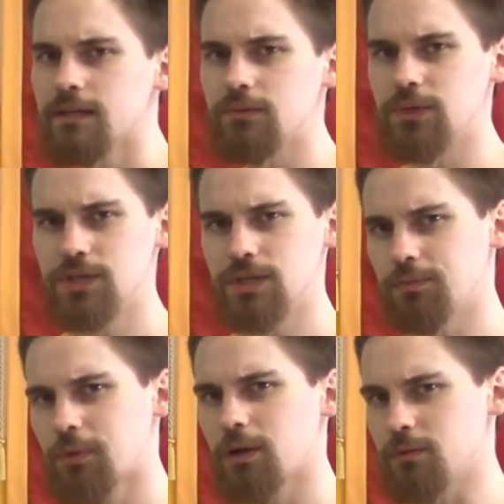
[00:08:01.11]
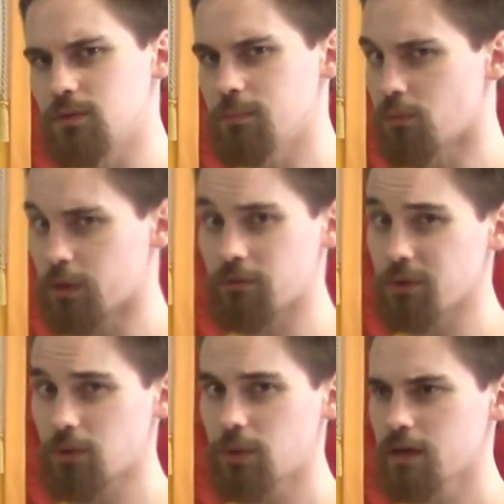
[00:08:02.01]
which it'll probably feel boring
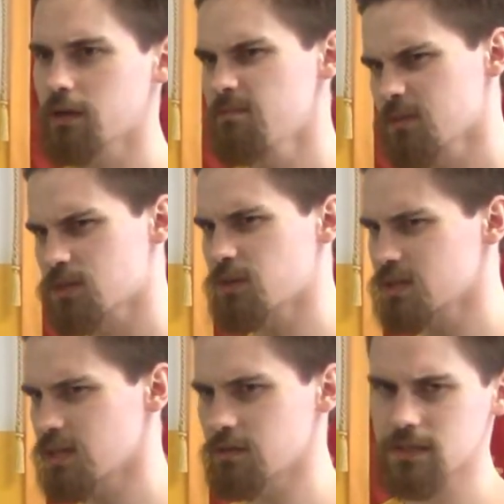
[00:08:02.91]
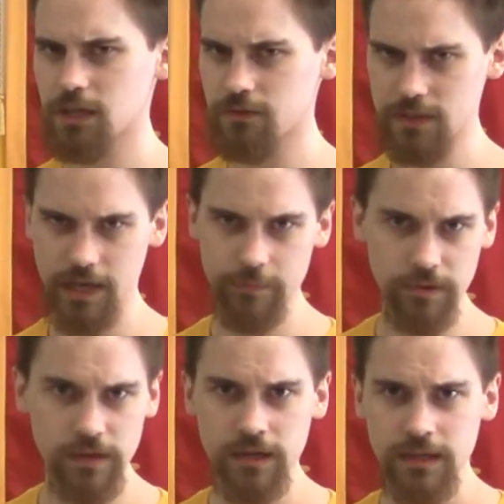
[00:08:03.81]
real quick, start setting yourself a timer.